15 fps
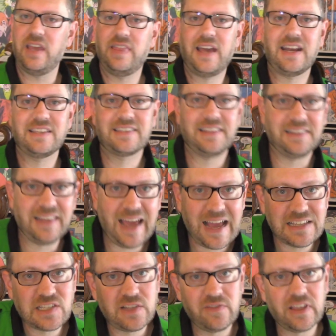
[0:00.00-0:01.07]
That is the
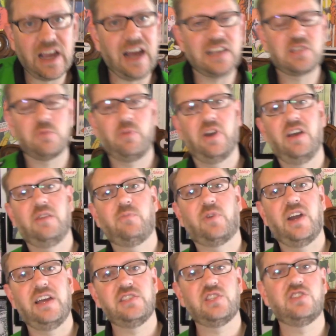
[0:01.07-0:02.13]
last of the Gachapon
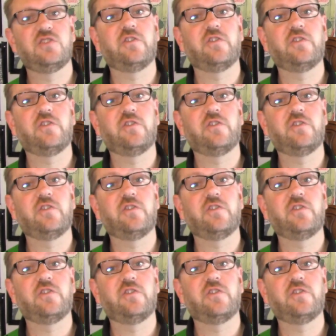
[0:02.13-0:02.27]
prizes